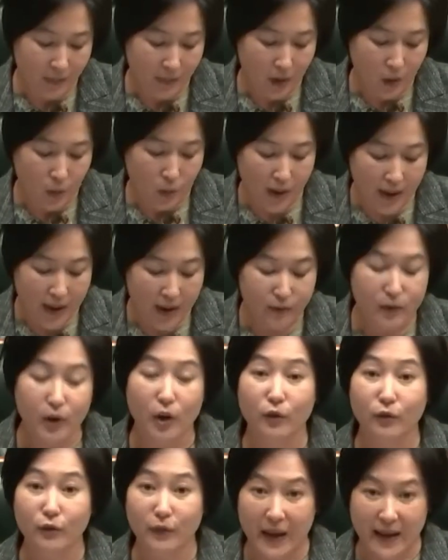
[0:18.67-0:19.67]
We have
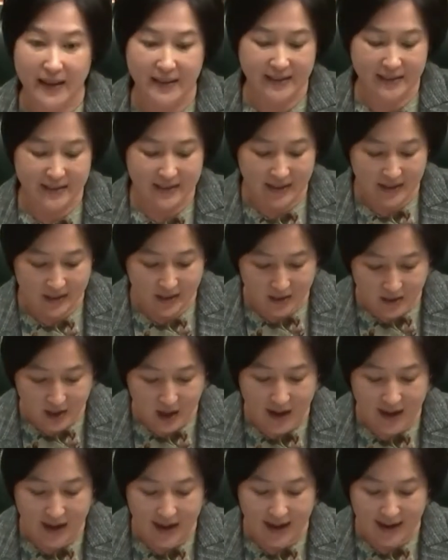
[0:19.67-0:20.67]
not faced such
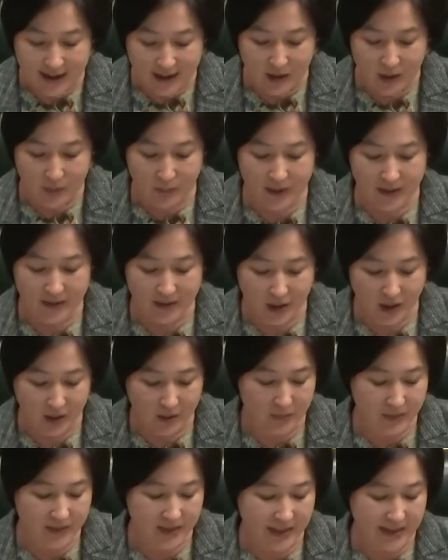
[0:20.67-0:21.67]
dire economic
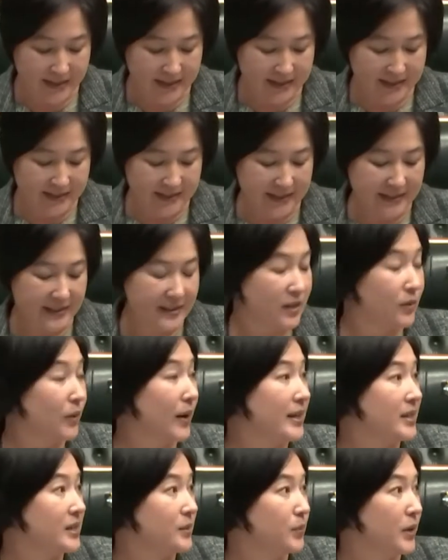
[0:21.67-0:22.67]
circumstances since the
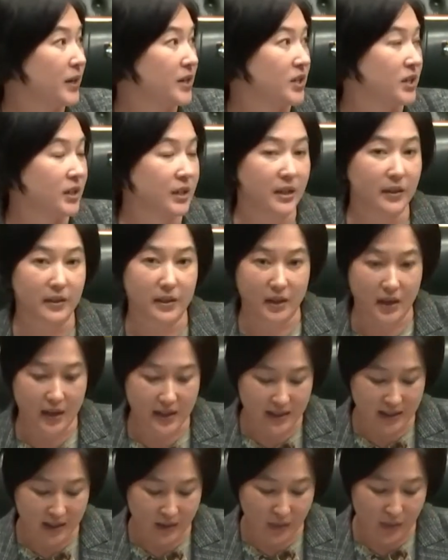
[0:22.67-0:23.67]
Great Depression in the
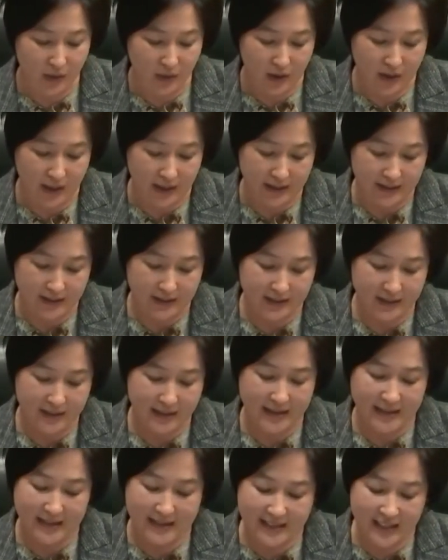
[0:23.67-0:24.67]
1930s. The
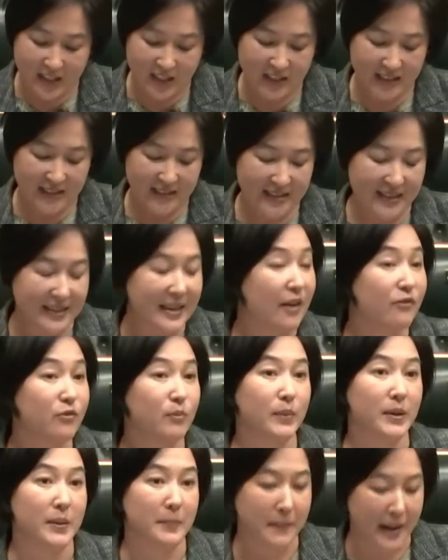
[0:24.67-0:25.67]
decisions the
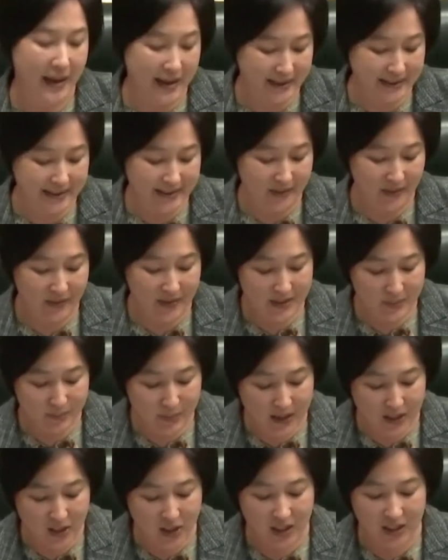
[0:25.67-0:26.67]
government makes in this
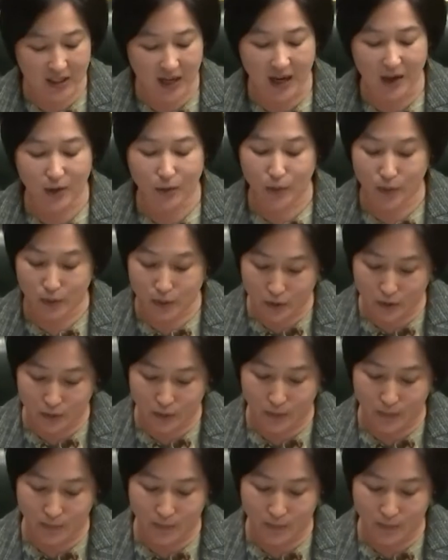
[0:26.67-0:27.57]
budget are crucial.